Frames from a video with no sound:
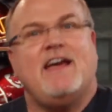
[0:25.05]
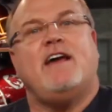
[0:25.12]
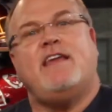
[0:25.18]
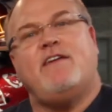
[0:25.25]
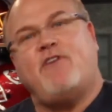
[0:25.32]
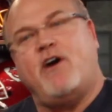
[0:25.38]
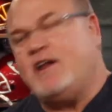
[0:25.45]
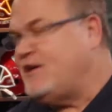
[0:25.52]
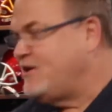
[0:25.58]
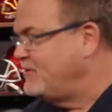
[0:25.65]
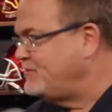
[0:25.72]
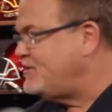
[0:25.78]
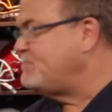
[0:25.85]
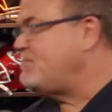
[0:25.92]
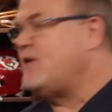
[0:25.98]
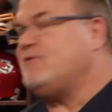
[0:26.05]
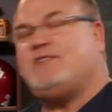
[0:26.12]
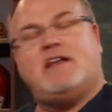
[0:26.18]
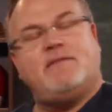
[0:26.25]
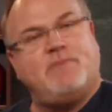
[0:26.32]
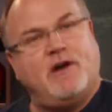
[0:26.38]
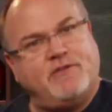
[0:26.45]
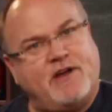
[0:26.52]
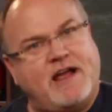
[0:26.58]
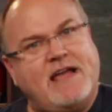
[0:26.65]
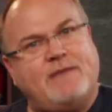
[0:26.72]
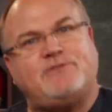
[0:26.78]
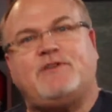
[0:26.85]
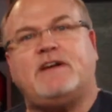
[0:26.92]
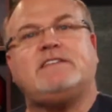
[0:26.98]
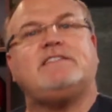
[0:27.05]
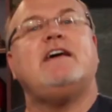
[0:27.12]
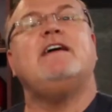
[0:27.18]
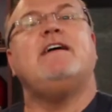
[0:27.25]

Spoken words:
They've already used their bone, tendon, bone, their hamstrings.